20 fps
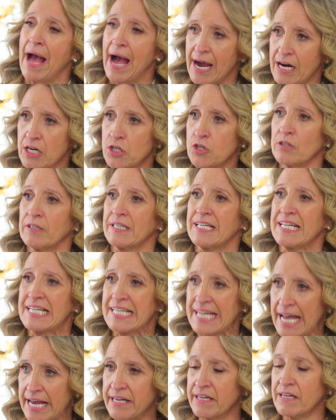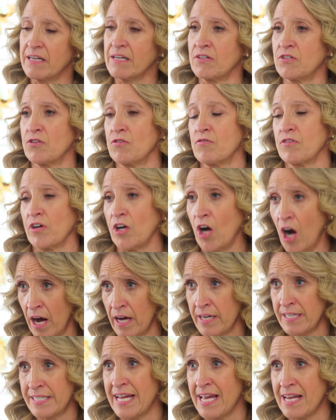actually getting to the
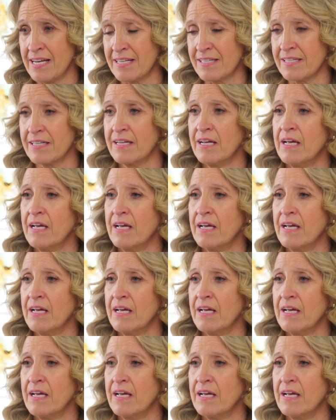content